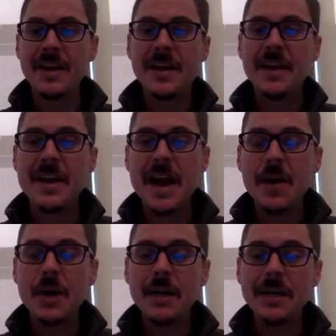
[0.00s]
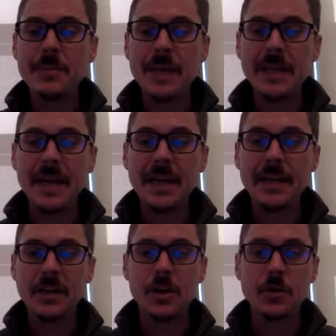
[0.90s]
Now I need my line to
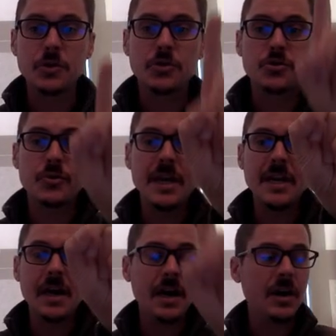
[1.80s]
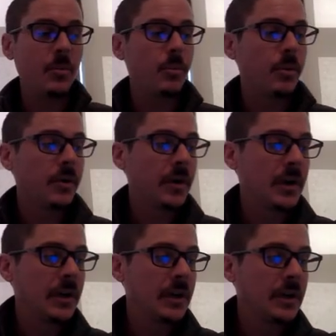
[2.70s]
go straight up.
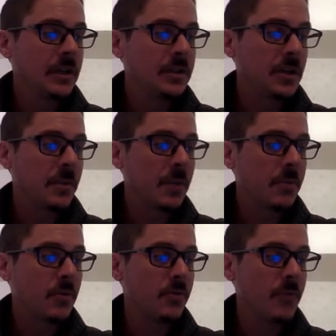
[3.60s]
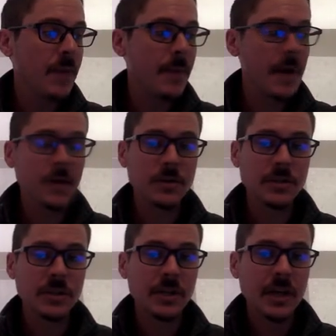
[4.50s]
So I'm going to move my
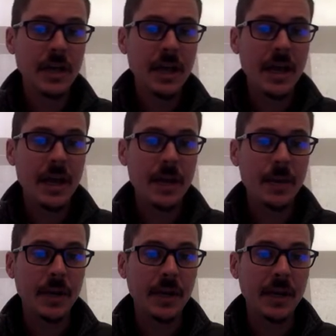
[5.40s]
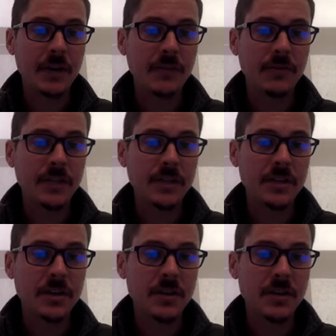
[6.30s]
mouse and I'm going to carefully
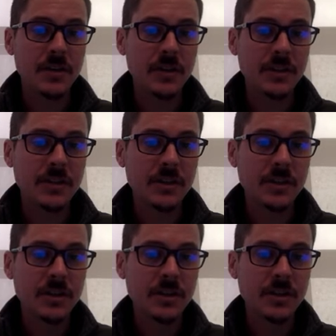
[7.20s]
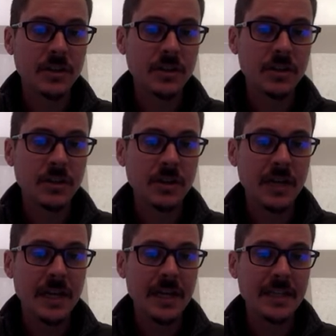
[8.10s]
turn this
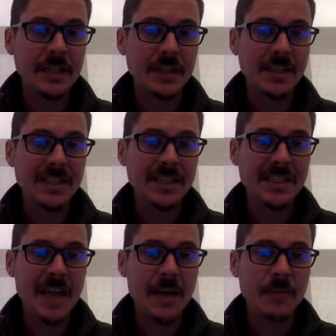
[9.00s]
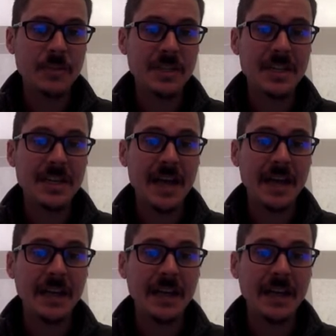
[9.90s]
until it snaps to 90